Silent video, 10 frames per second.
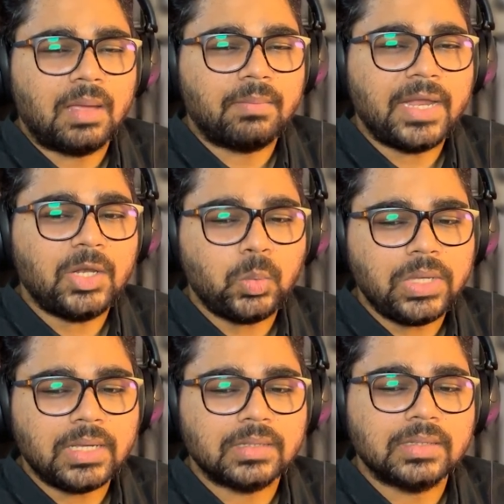I might
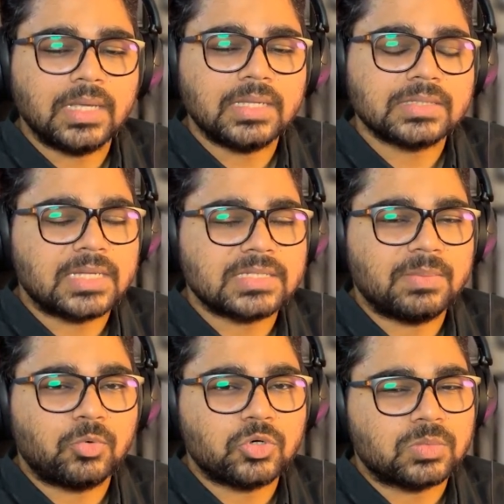tweak things as I
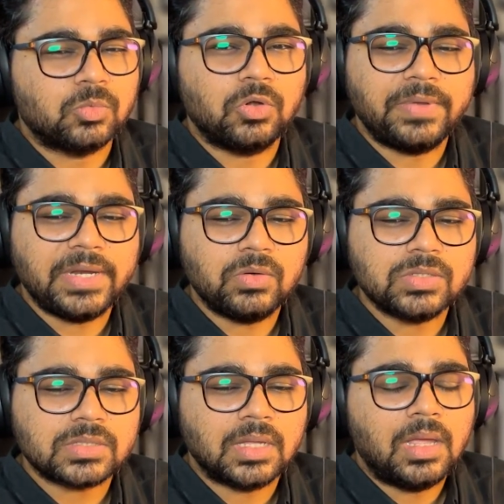post more videos,